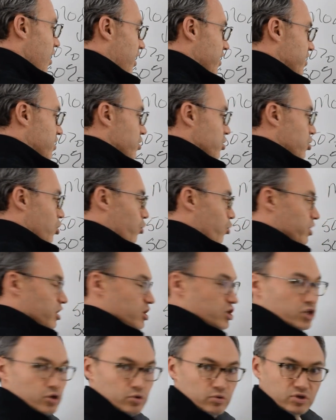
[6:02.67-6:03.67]
I can go into
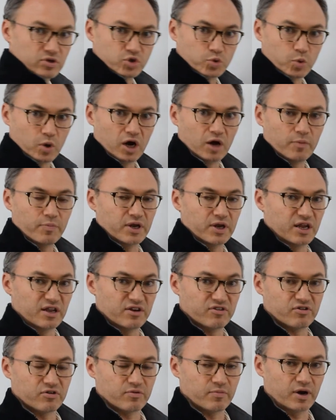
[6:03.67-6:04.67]
Uniswap and
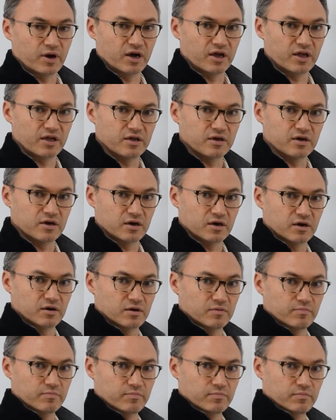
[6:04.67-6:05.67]
enter
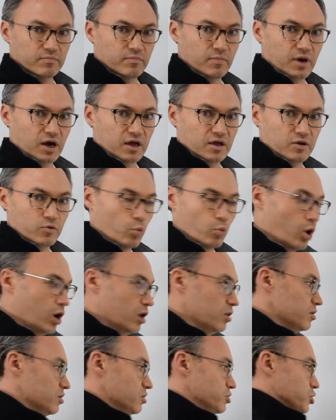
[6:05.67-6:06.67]
my
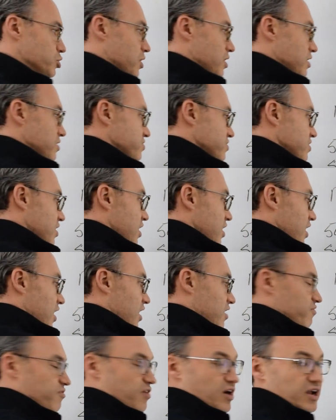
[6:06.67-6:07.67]
wallet address
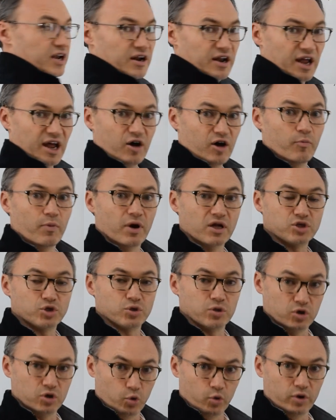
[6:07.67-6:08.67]
and find out how much
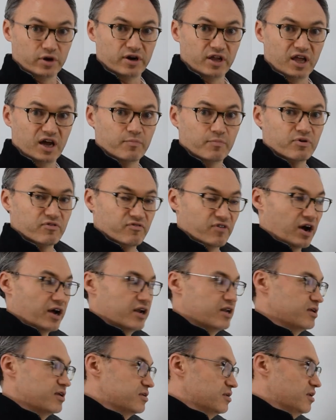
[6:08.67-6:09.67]
liquidity I'm
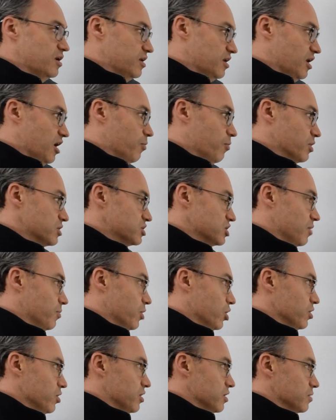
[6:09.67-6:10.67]
providing and how much I'm
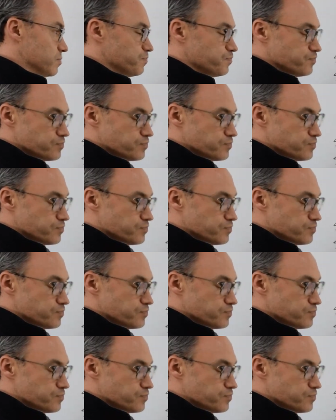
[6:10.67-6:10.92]
earning.